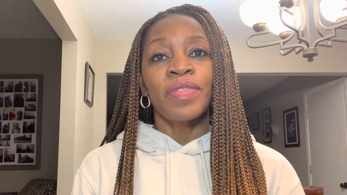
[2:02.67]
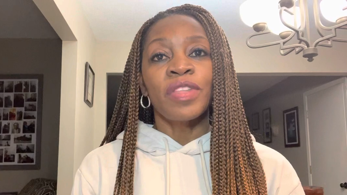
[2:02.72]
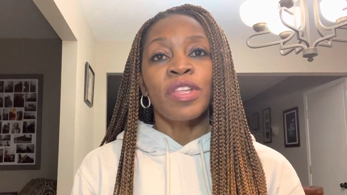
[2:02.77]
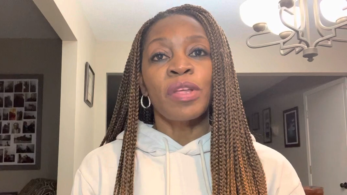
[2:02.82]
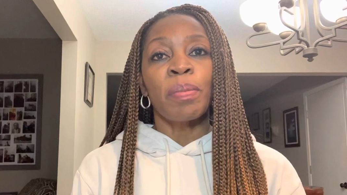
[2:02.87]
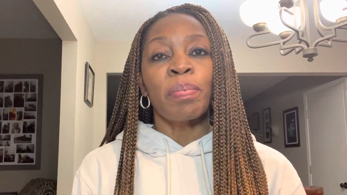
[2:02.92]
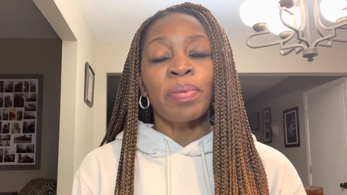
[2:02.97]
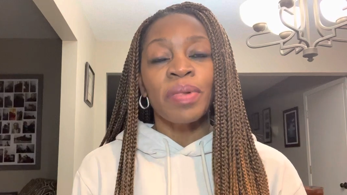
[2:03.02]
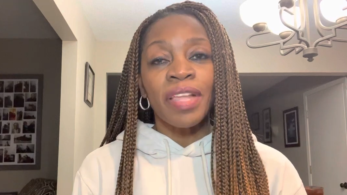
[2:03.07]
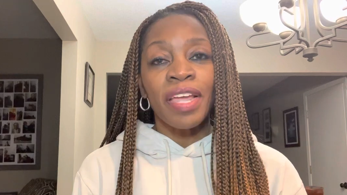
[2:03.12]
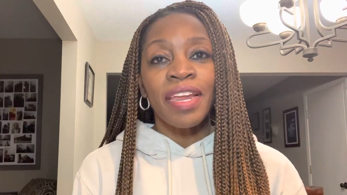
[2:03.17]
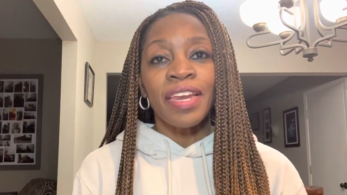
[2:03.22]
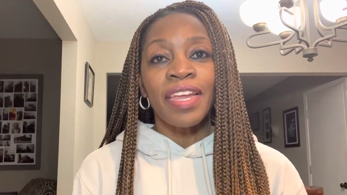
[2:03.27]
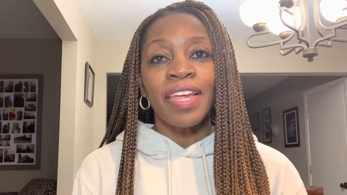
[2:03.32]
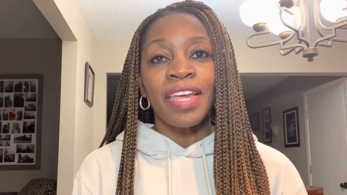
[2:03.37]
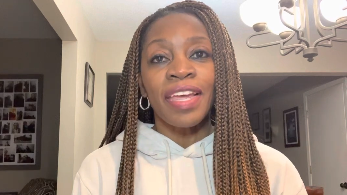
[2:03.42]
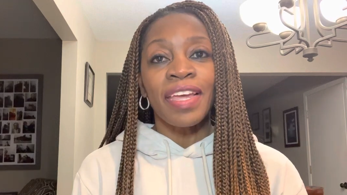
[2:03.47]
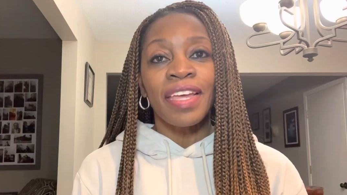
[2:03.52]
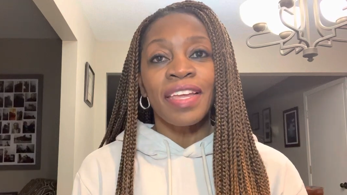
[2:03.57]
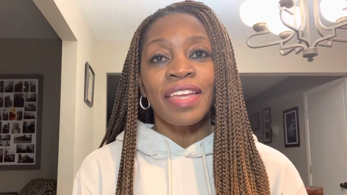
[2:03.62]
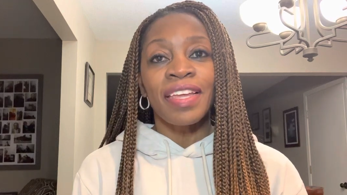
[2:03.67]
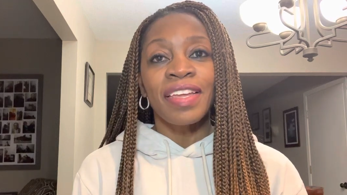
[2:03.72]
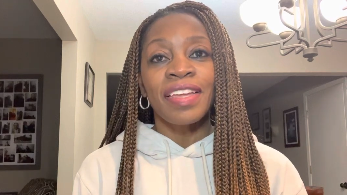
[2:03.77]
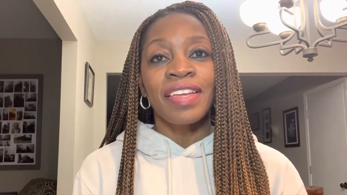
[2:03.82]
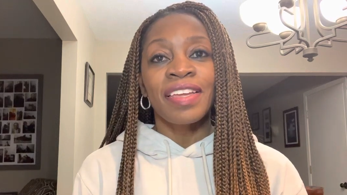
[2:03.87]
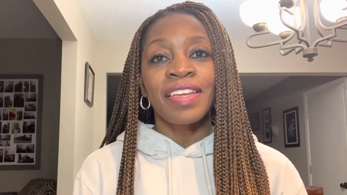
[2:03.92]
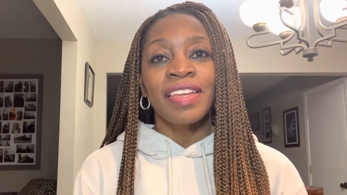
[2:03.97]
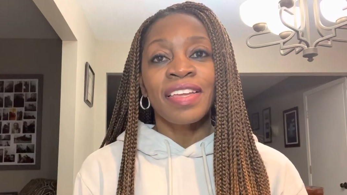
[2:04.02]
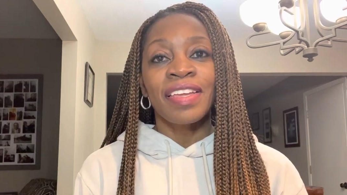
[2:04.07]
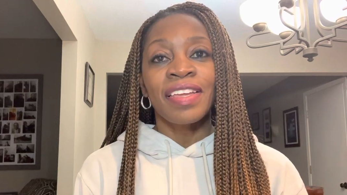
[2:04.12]
you're planning
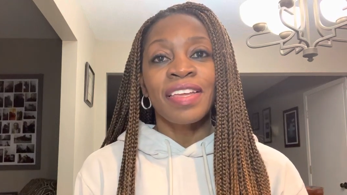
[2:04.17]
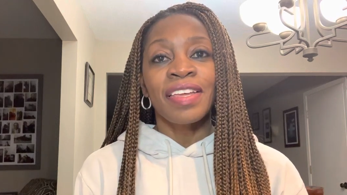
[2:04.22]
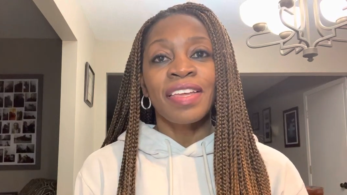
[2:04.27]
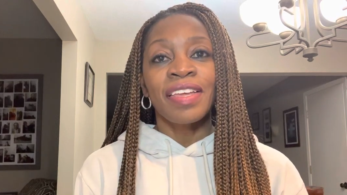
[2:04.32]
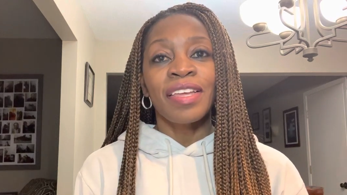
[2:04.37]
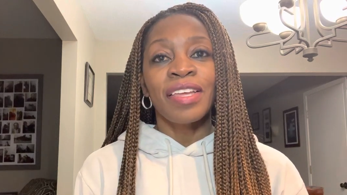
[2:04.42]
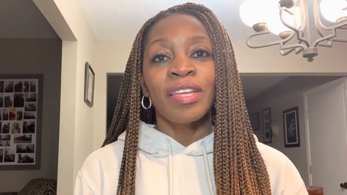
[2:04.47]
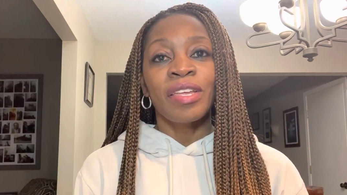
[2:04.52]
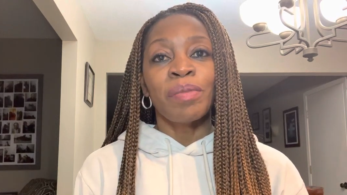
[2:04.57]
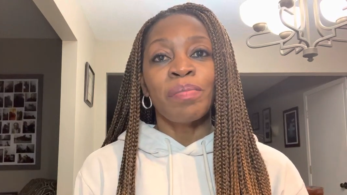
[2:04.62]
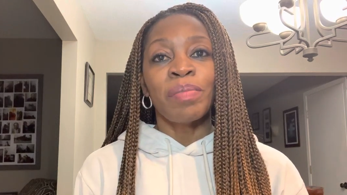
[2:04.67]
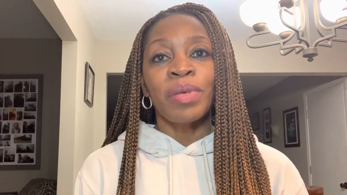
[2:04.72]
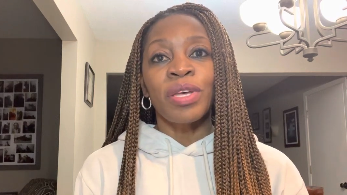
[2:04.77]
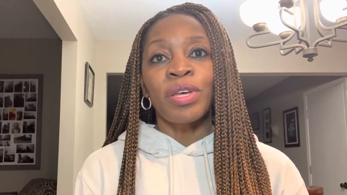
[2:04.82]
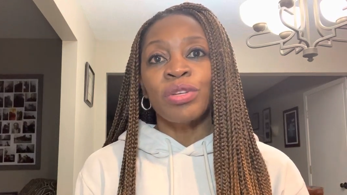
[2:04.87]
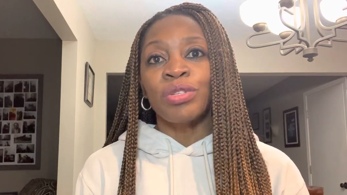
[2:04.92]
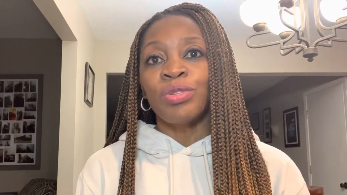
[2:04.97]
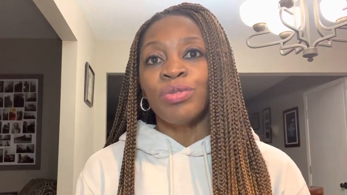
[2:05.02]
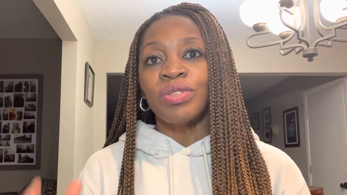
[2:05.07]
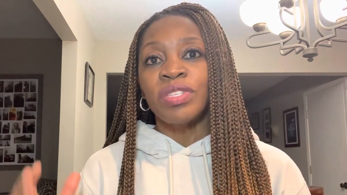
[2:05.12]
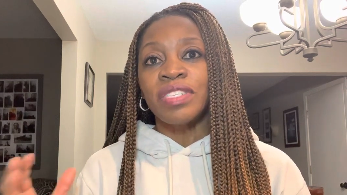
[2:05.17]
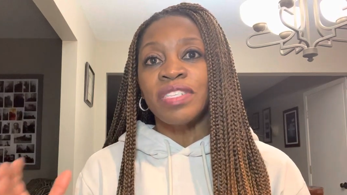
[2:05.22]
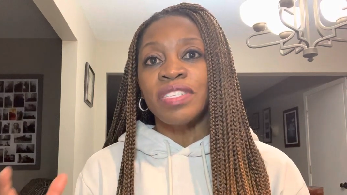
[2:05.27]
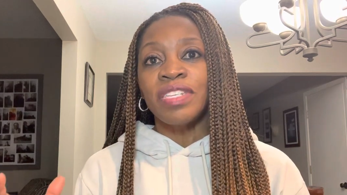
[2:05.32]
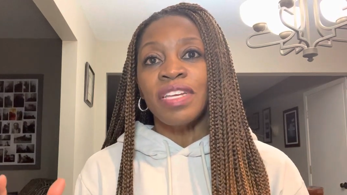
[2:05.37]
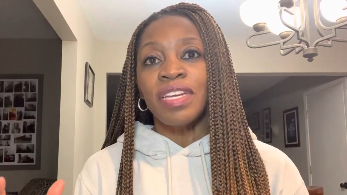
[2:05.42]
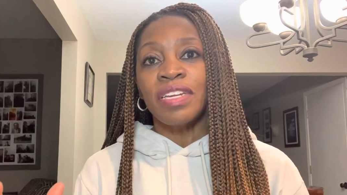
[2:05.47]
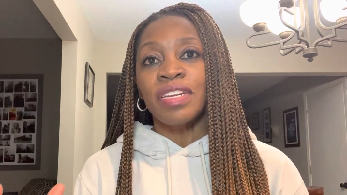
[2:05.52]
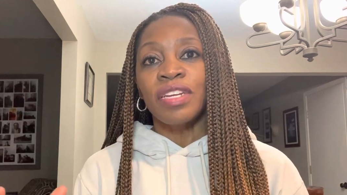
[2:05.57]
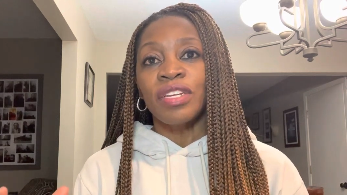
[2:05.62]
because you
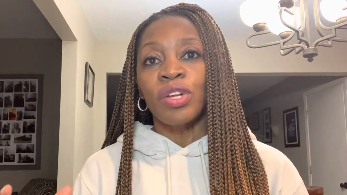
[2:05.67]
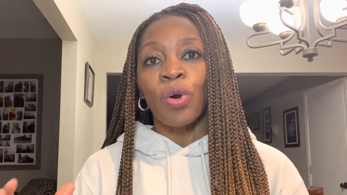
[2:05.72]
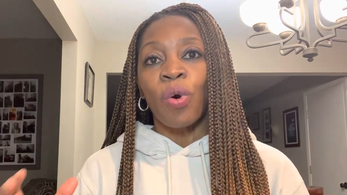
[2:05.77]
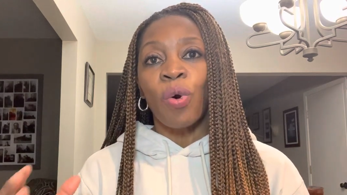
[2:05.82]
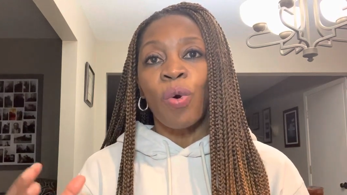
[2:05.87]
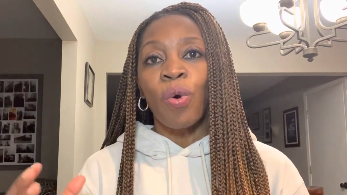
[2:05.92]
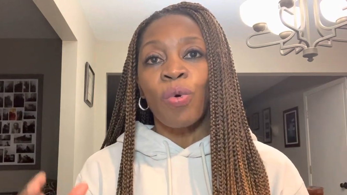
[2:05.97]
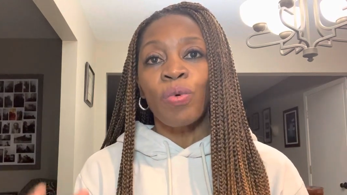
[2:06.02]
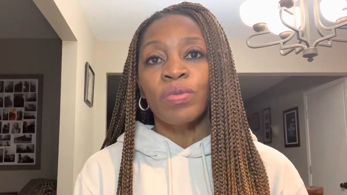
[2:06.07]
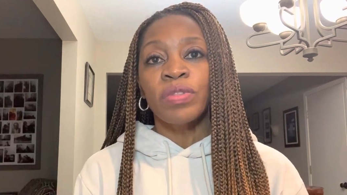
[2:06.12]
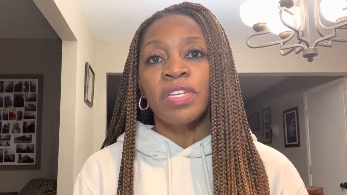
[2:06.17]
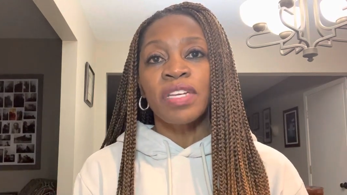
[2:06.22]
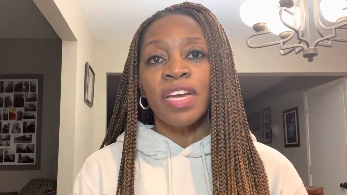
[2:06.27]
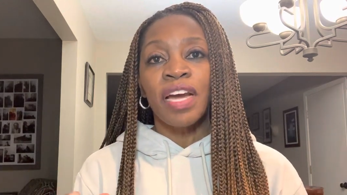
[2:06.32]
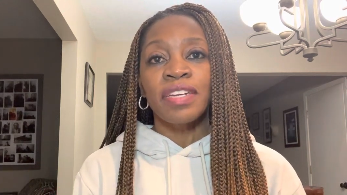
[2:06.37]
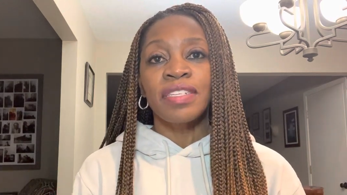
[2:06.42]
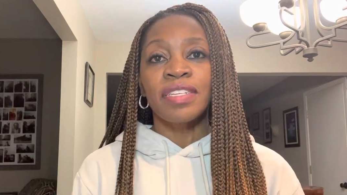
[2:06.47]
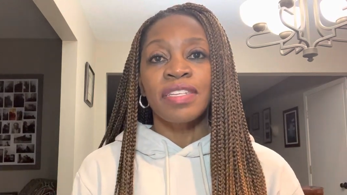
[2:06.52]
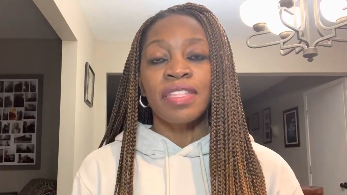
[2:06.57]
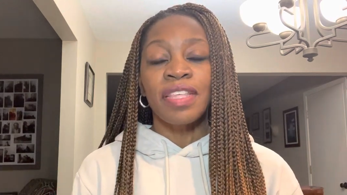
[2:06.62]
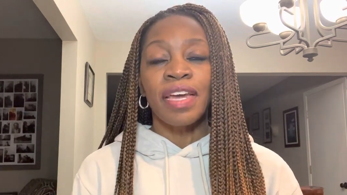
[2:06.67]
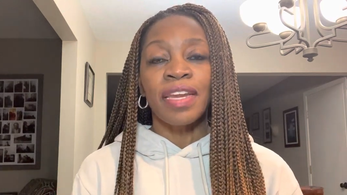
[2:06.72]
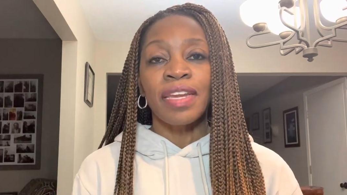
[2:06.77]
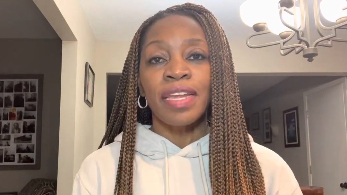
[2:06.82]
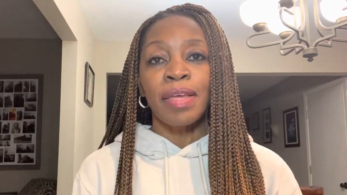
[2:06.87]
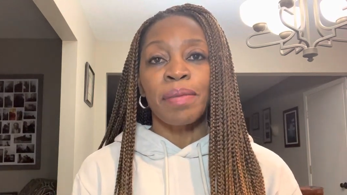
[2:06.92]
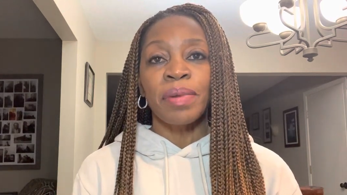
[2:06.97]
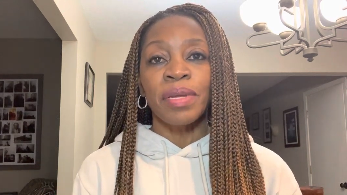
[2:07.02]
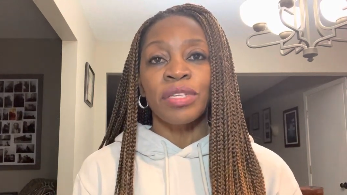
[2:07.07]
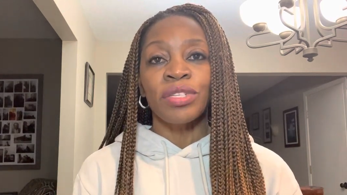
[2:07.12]
see it and you're holding on to that
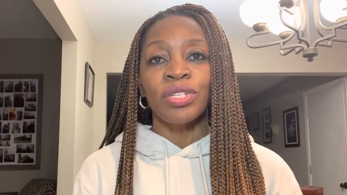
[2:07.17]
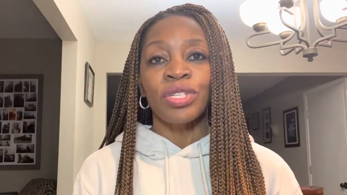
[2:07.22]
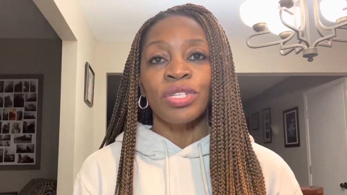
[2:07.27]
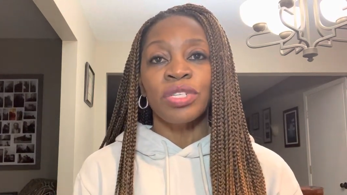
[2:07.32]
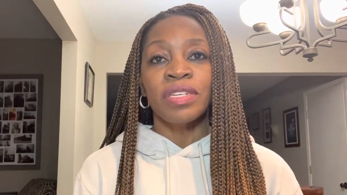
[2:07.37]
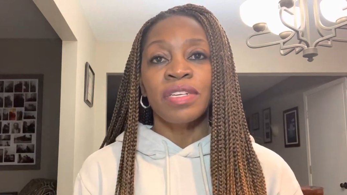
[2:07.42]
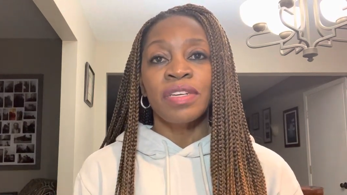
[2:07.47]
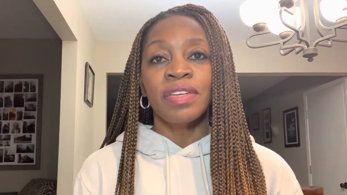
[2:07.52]
image